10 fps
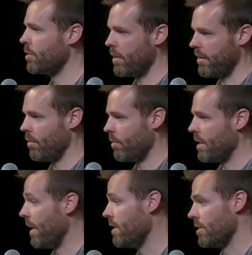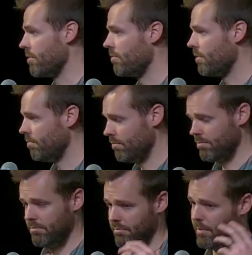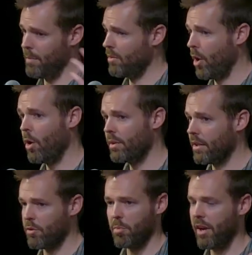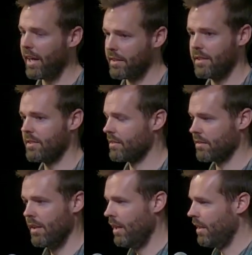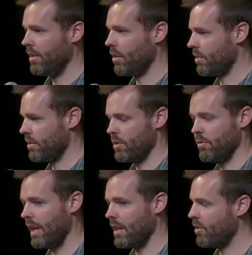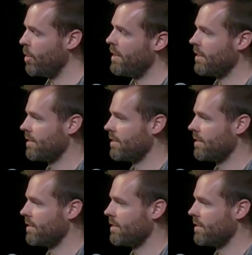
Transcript: you with it when He made you maybe you've honed it through practice and you know just you've kind of developed that